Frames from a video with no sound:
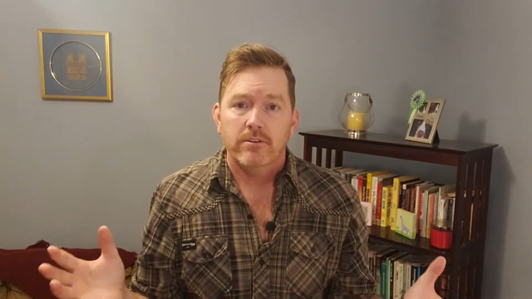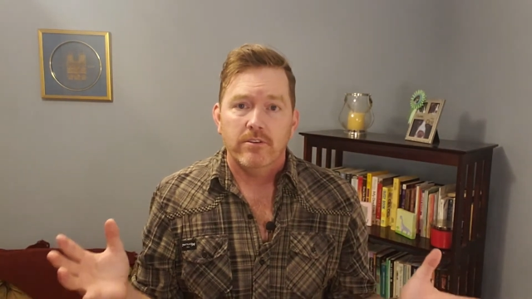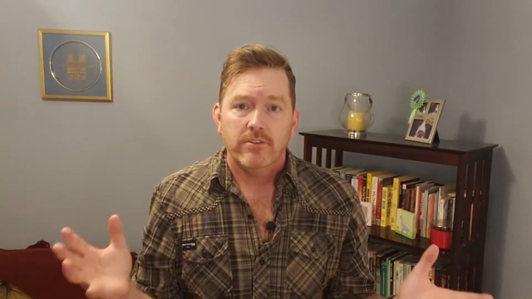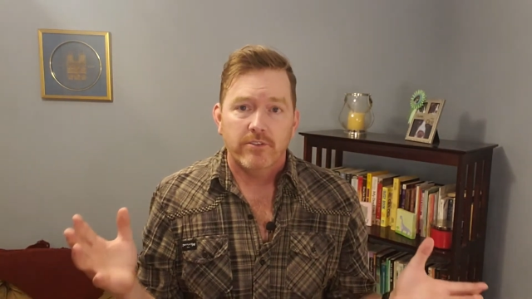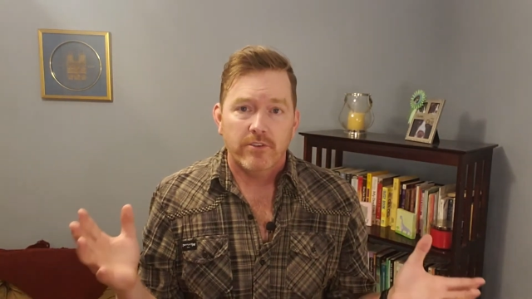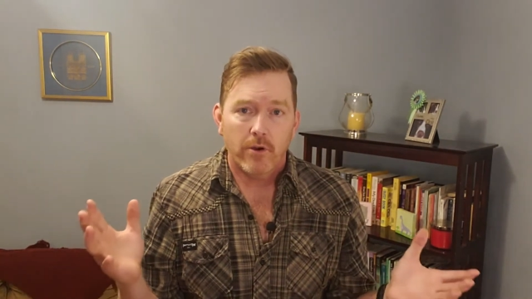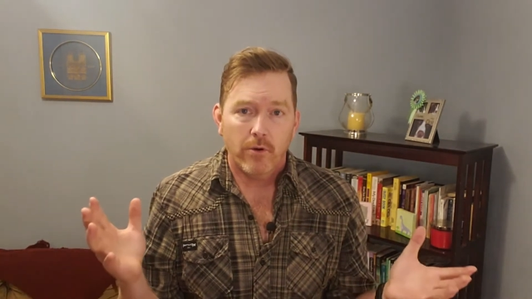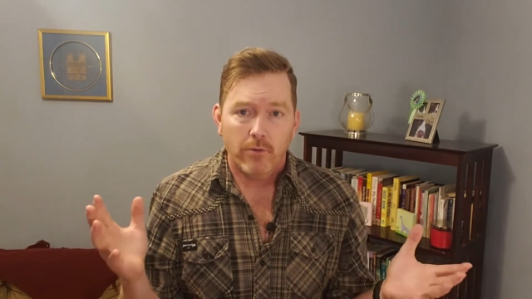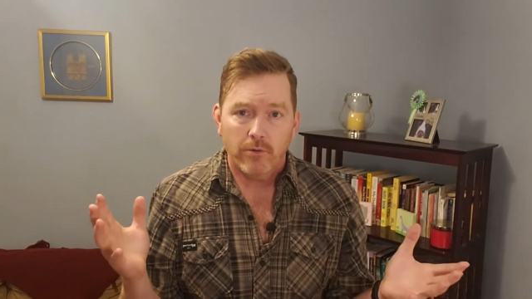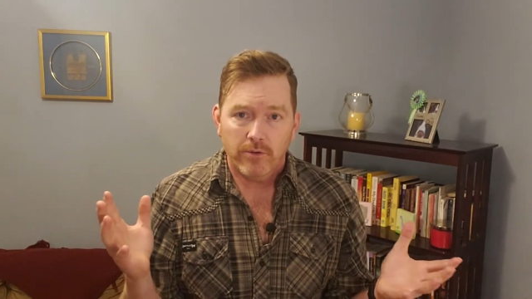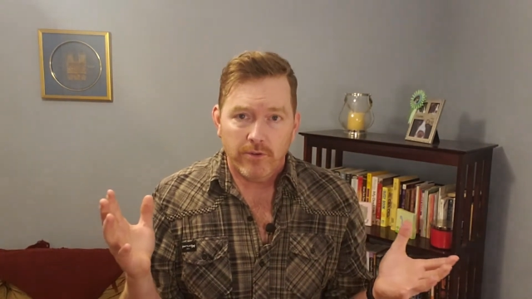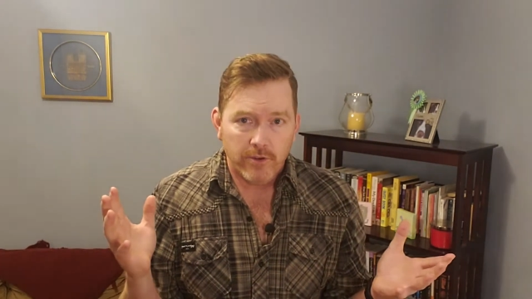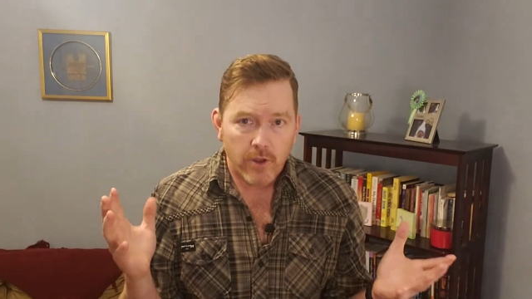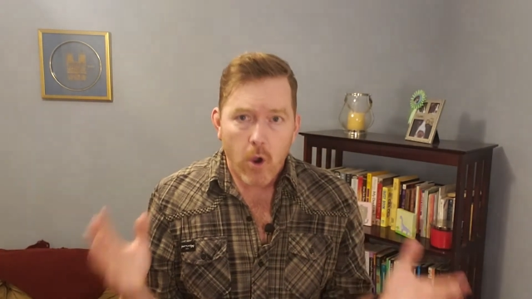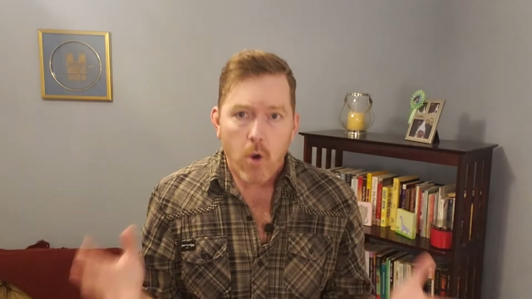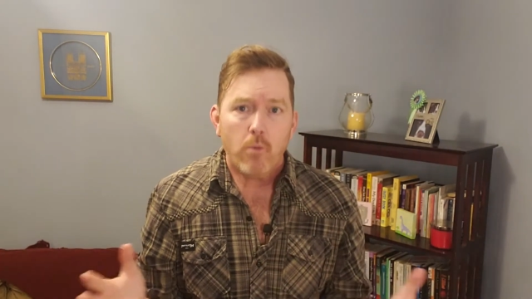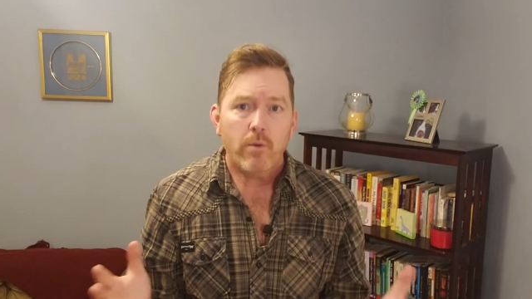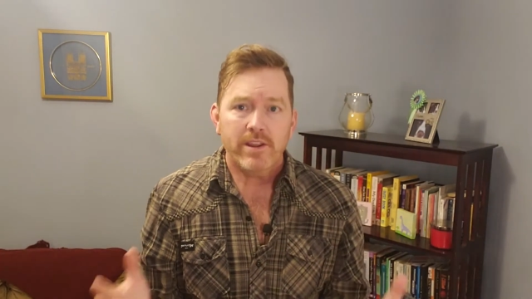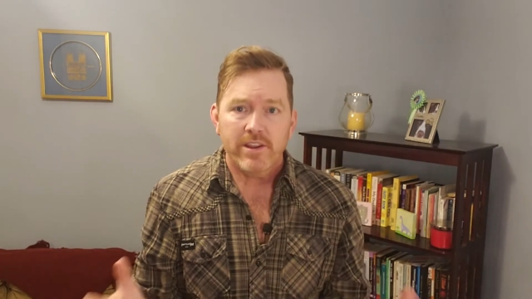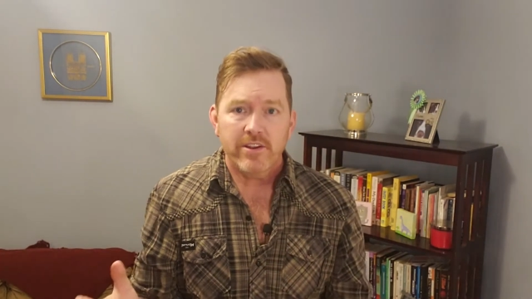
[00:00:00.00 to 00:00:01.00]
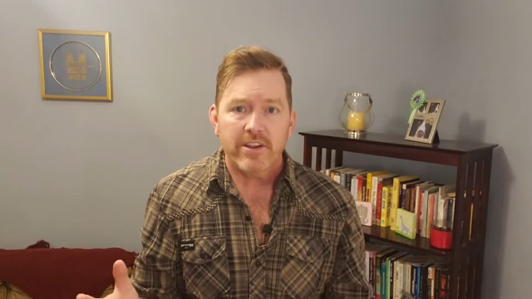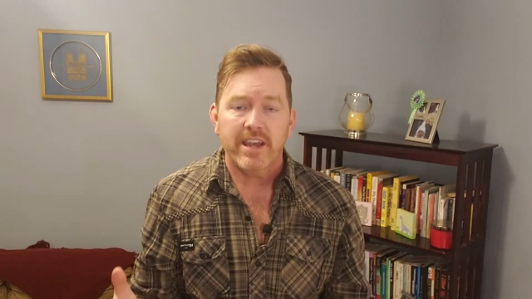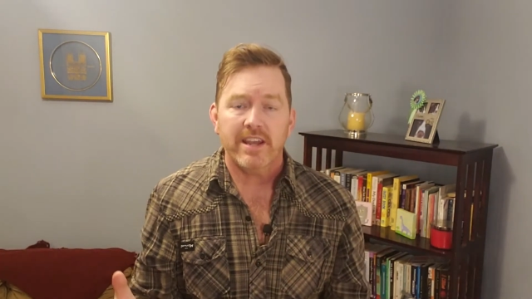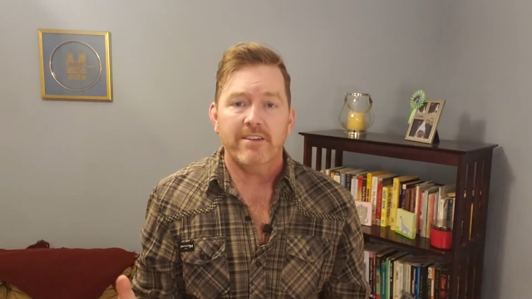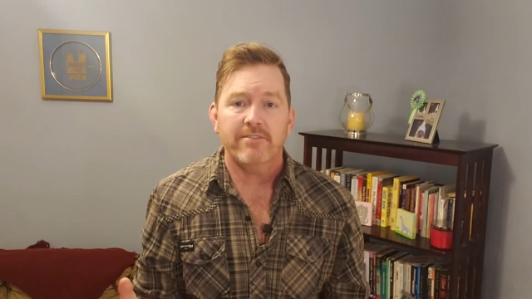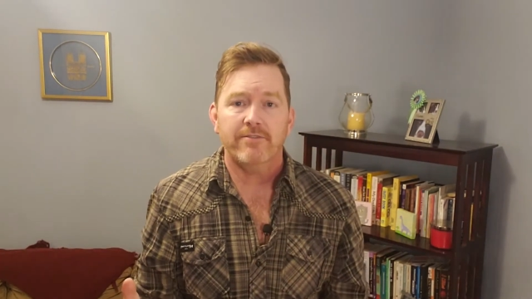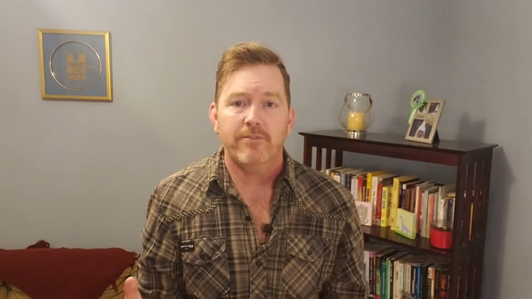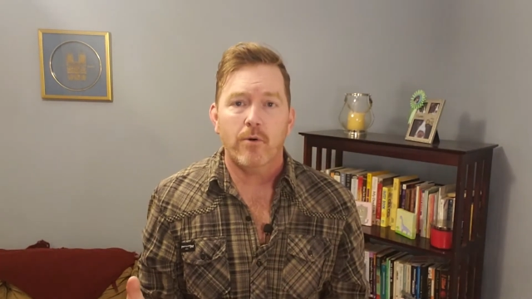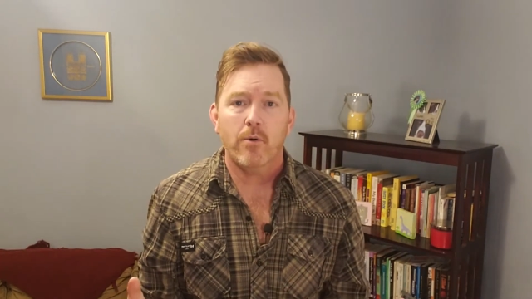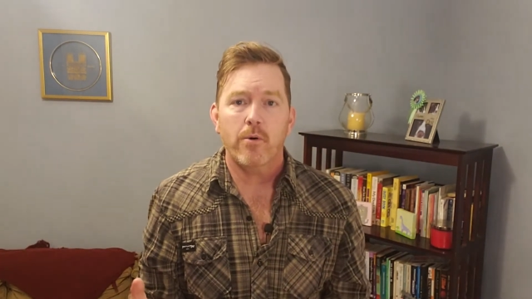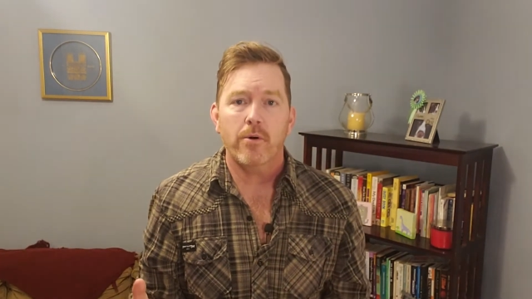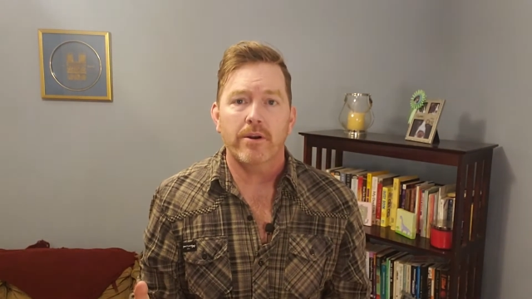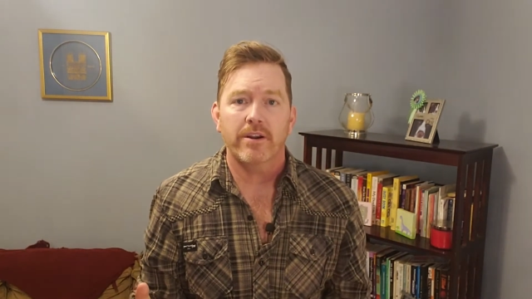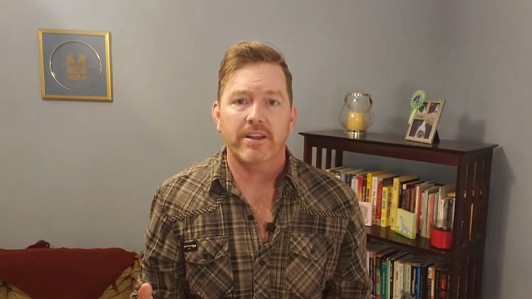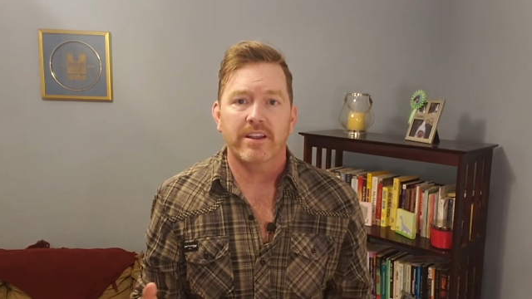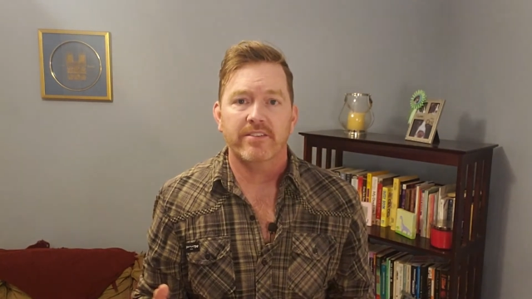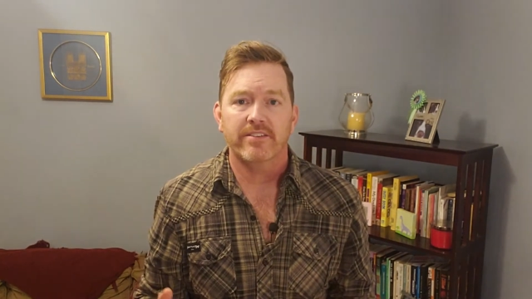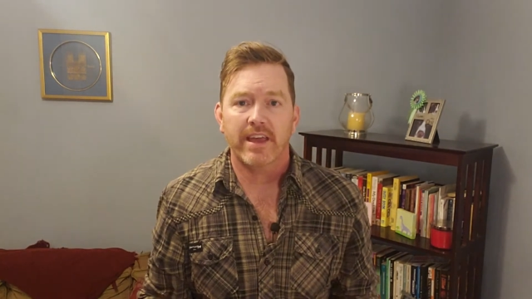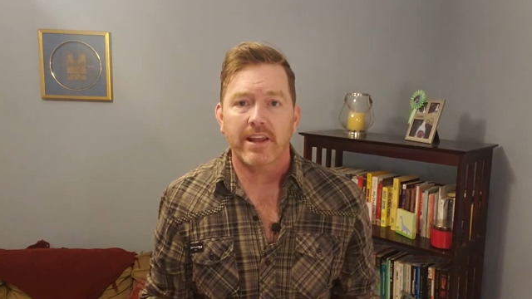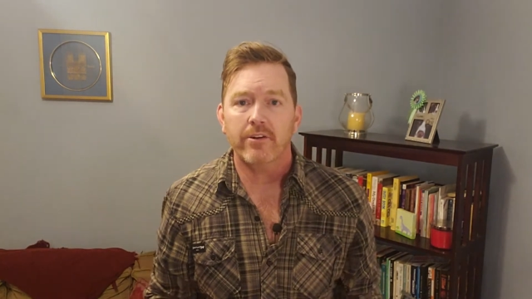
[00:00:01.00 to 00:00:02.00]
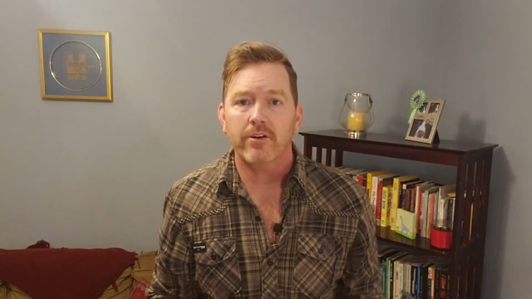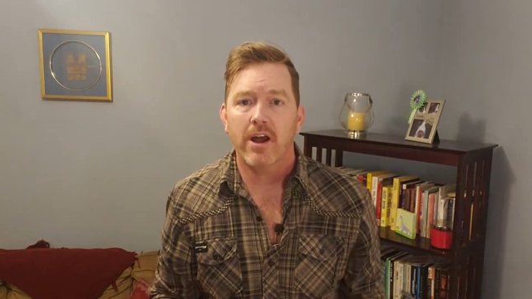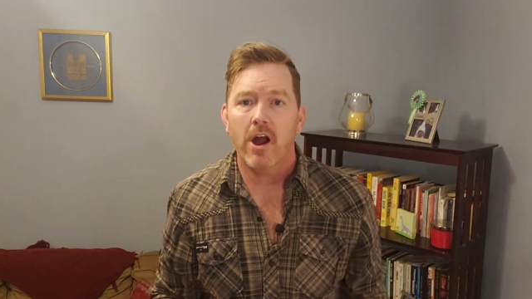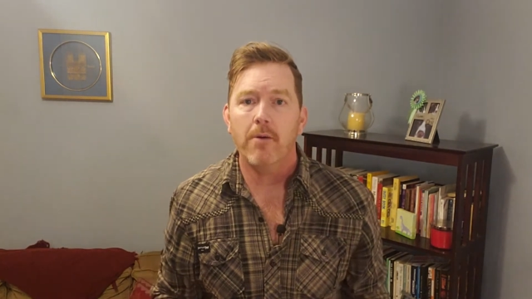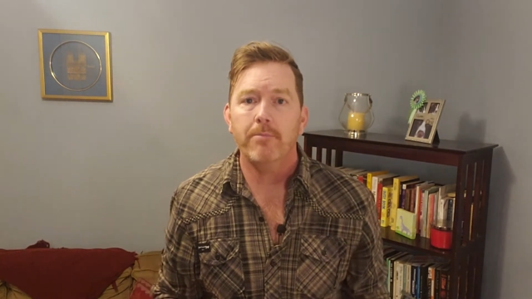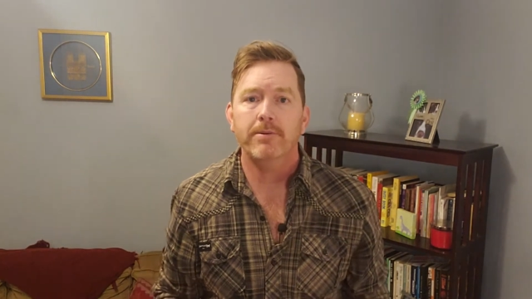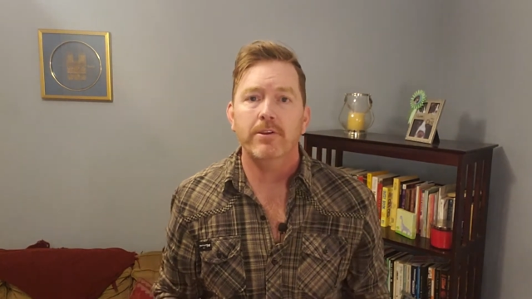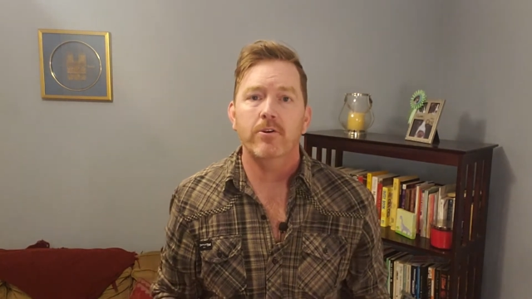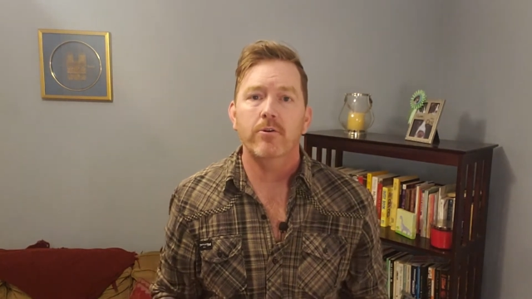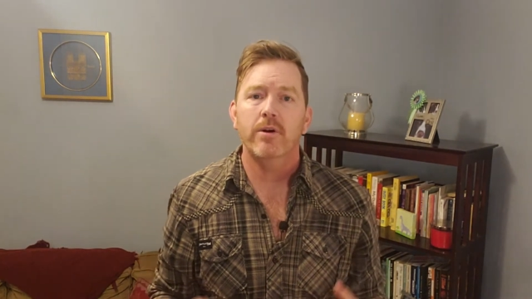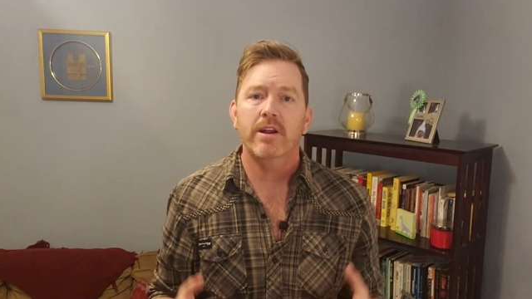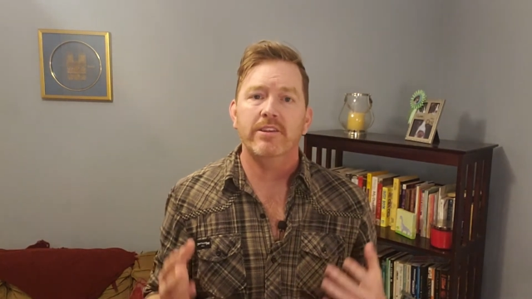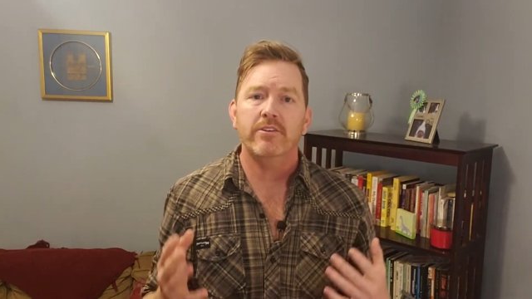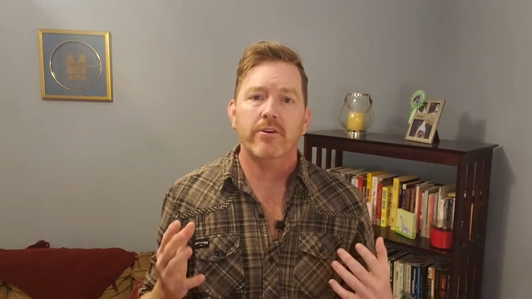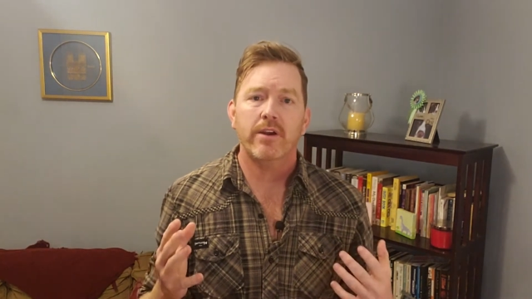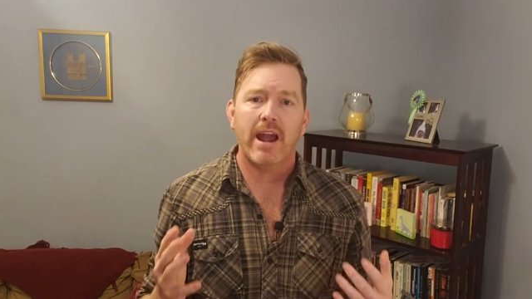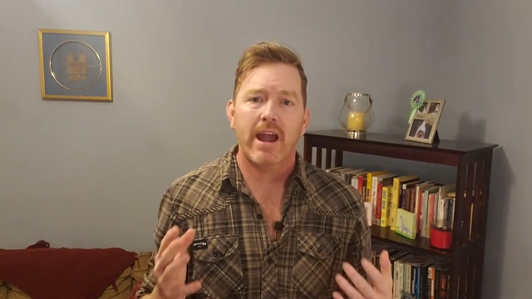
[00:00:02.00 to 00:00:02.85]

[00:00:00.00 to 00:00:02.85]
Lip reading: So know what you can afford, because that'll help you in your